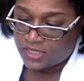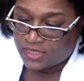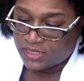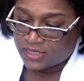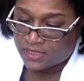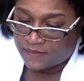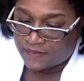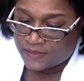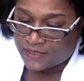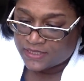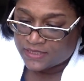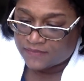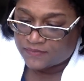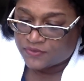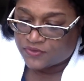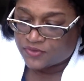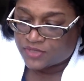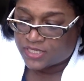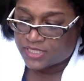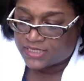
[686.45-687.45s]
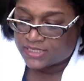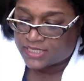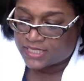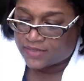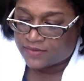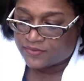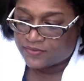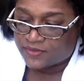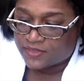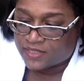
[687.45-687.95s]
Let me subtract
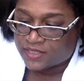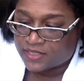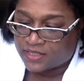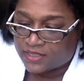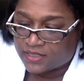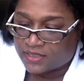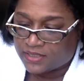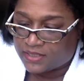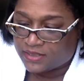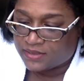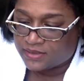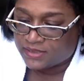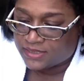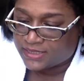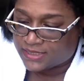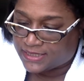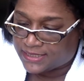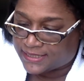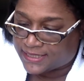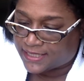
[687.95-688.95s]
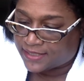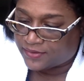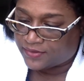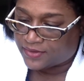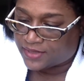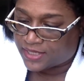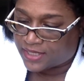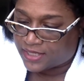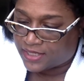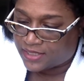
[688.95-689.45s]
out the sale
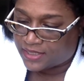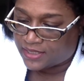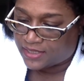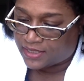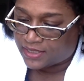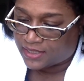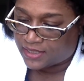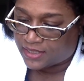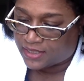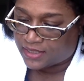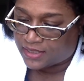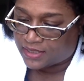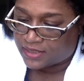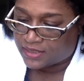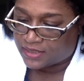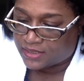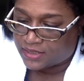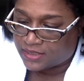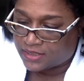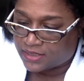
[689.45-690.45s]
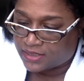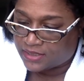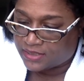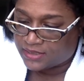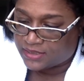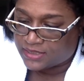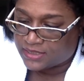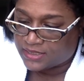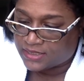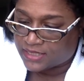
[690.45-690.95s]
that I
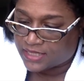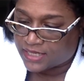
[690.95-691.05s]
didn't